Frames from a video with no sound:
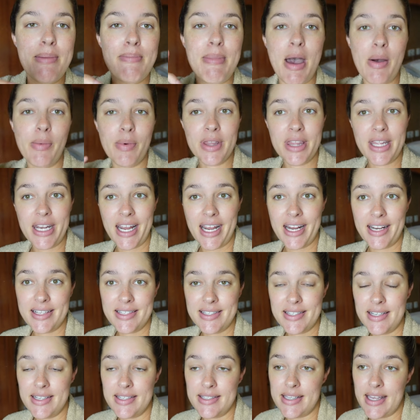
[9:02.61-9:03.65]
met with an
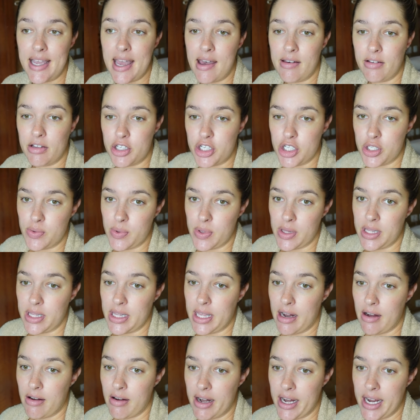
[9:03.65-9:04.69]
anesthesiologist with
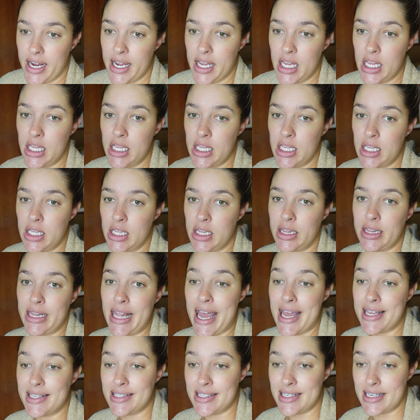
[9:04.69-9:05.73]
Larry
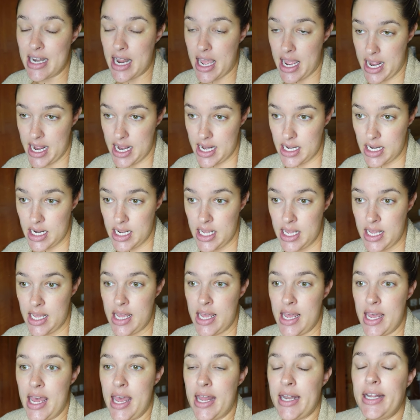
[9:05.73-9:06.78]
last night
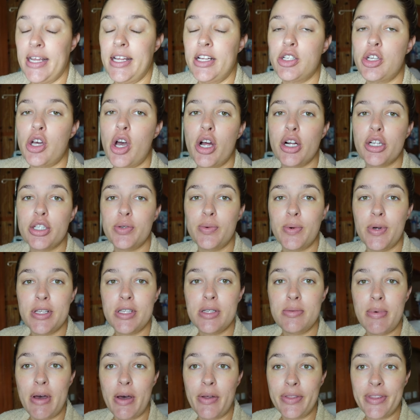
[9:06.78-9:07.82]
and he talked to us
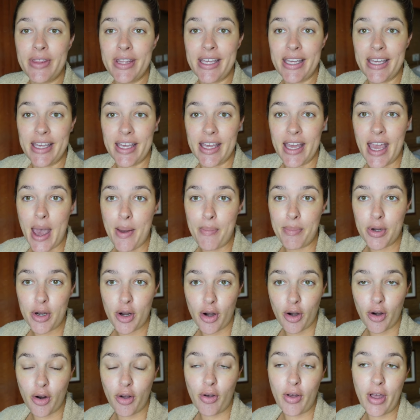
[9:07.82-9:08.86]
about the
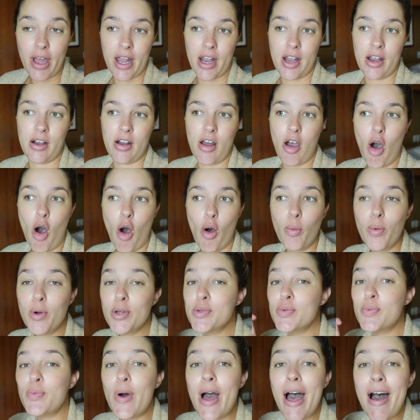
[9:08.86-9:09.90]
epidural and all
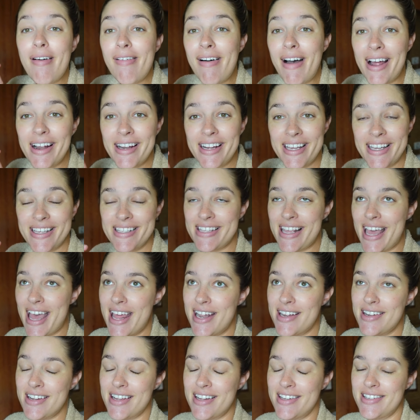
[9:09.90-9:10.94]
was well on his
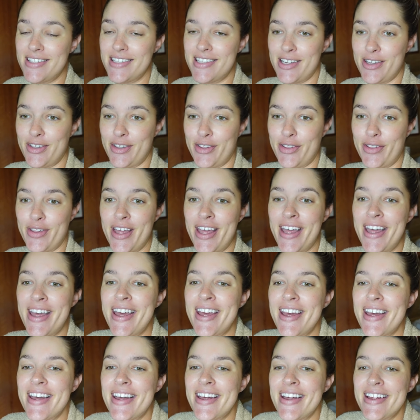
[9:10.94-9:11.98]
end until
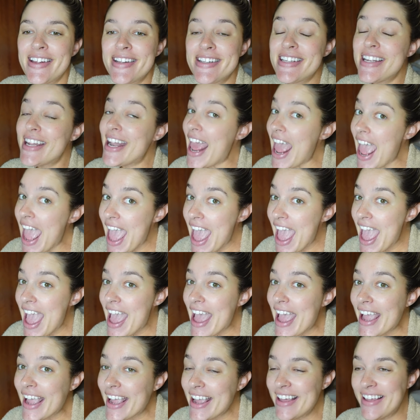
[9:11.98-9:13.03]

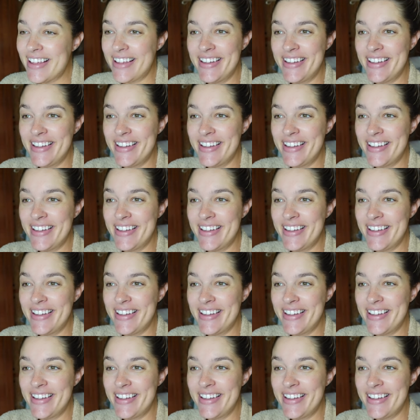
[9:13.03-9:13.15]
today